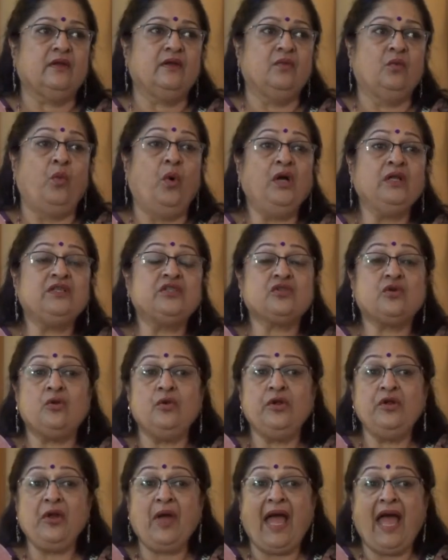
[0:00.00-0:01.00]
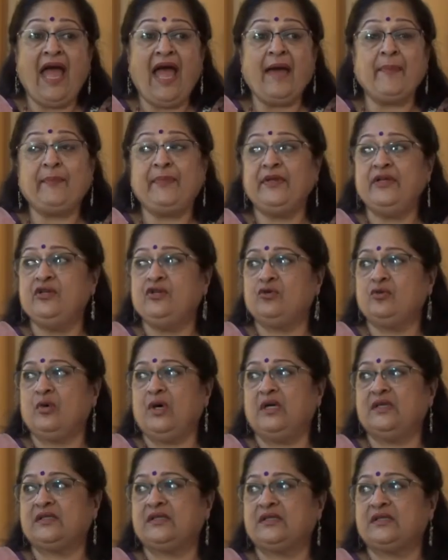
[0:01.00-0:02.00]
What's going to happen to
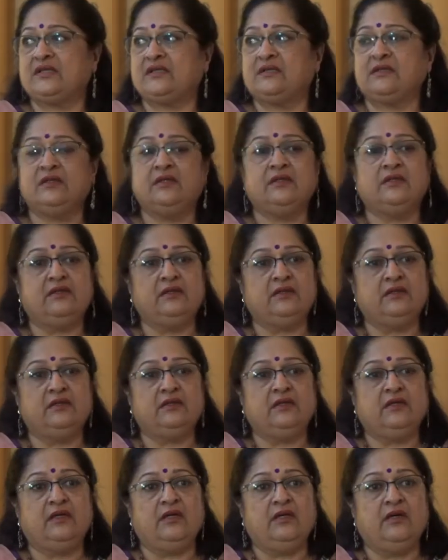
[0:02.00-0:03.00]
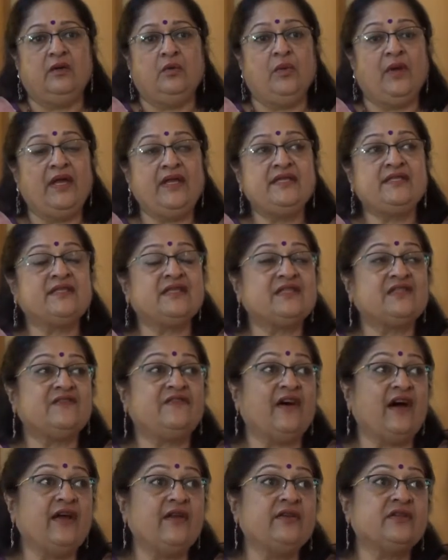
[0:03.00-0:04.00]
us? Where is this
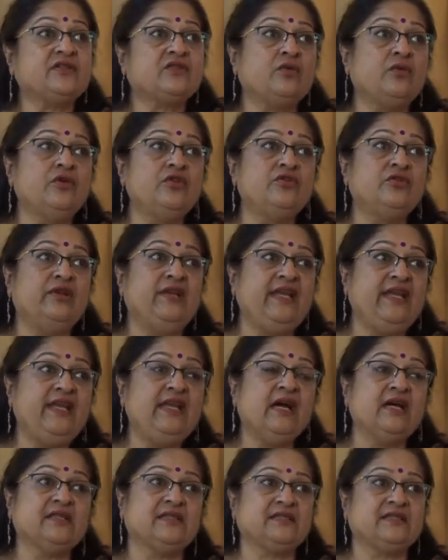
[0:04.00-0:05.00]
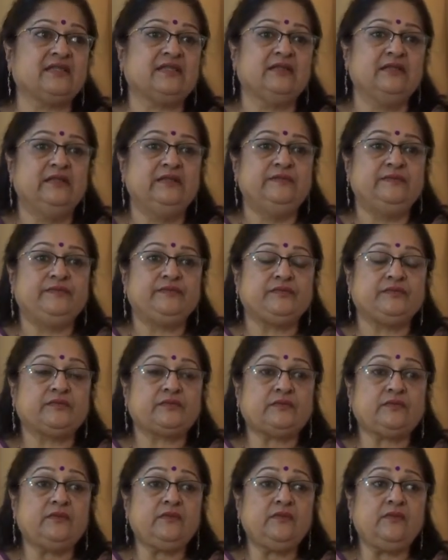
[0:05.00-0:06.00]
virus going to lead us?
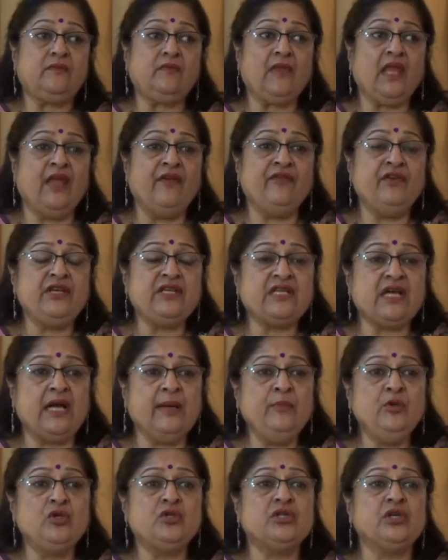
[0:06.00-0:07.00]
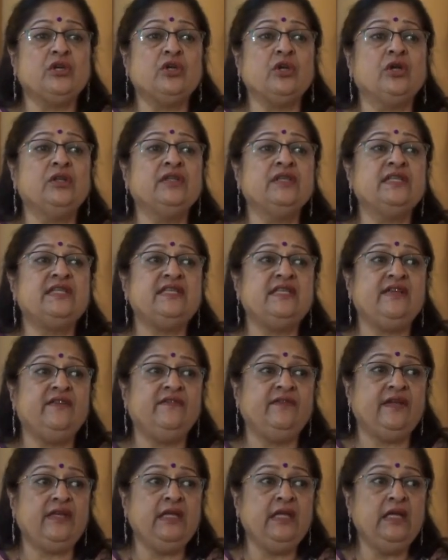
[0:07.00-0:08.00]
Every time you turn on the
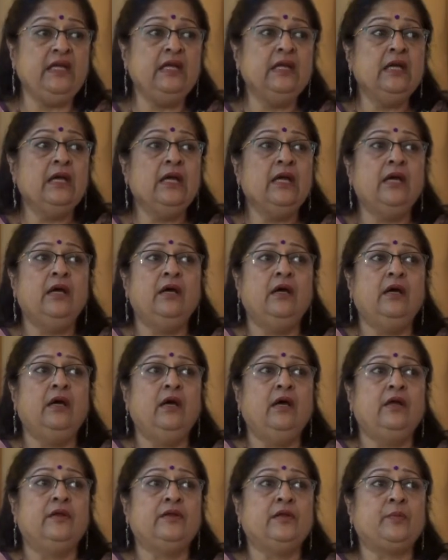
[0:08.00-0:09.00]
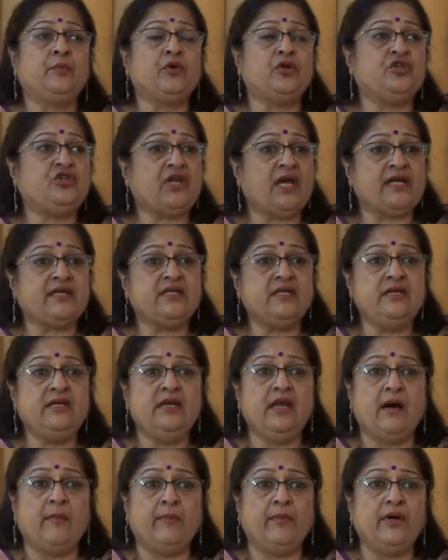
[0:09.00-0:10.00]
TV, the projected
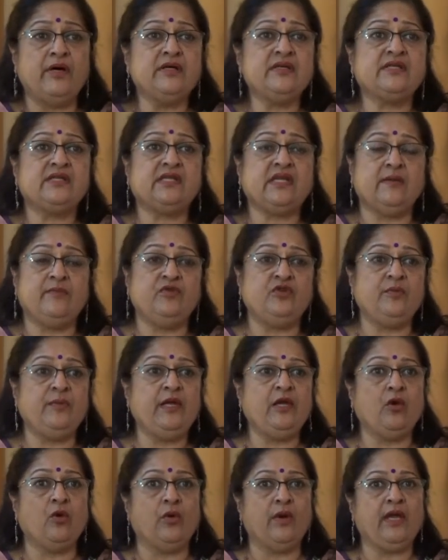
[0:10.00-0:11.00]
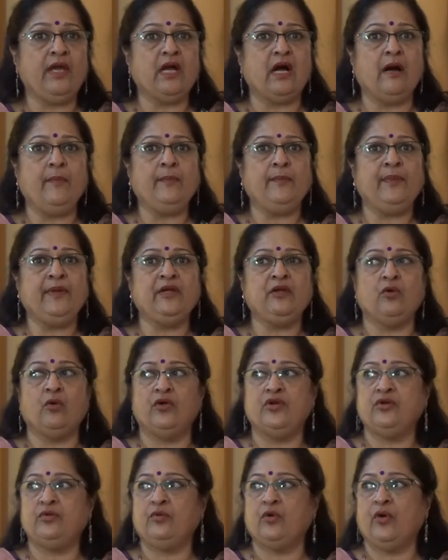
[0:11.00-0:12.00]
numbers seem to be going up and
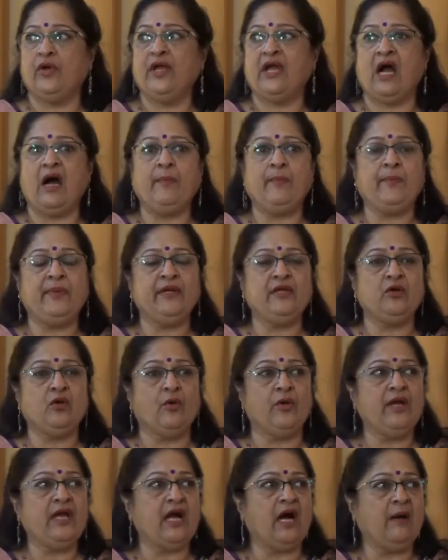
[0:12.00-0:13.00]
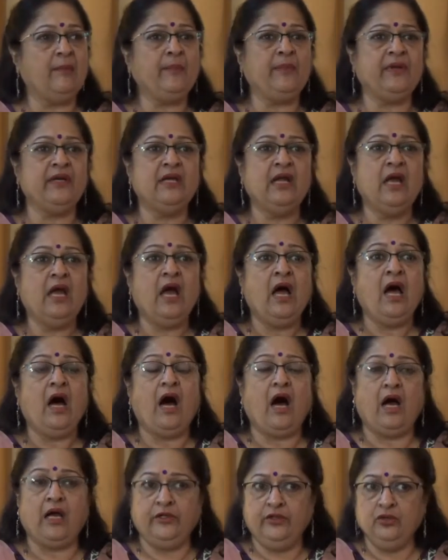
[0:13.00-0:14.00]
going up and going up, and
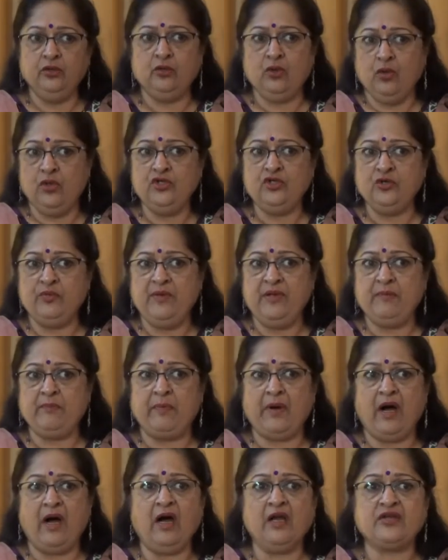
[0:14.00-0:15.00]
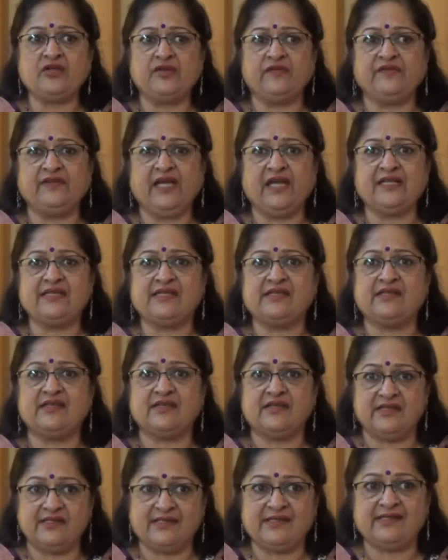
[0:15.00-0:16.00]
are you going to be part of that
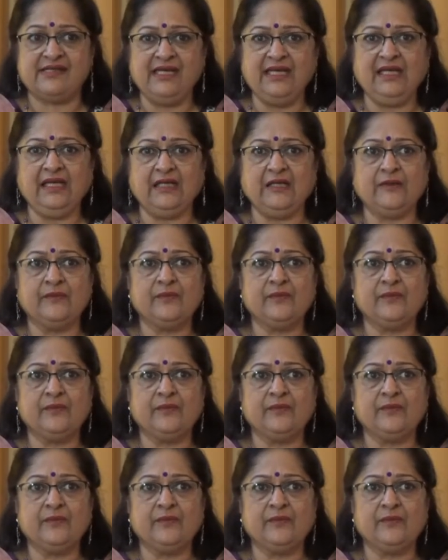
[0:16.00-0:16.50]
statistic?